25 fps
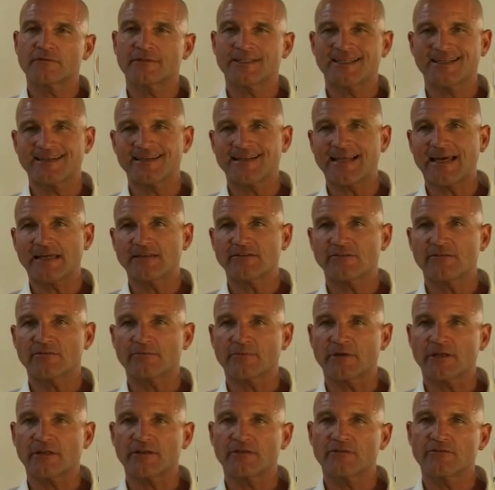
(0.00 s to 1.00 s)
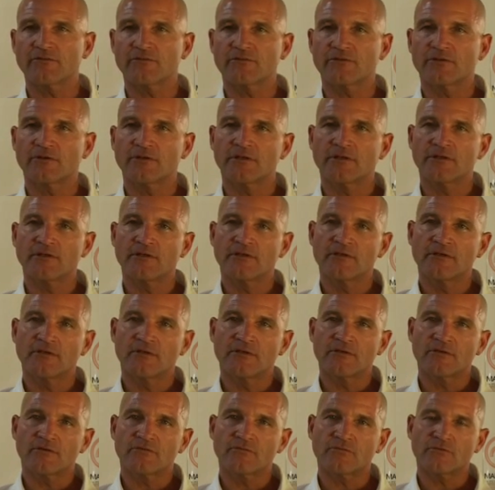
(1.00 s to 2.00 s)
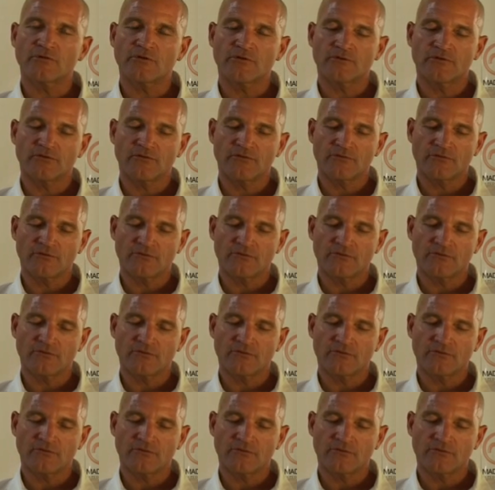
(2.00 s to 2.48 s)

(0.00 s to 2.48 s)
enlightenment. What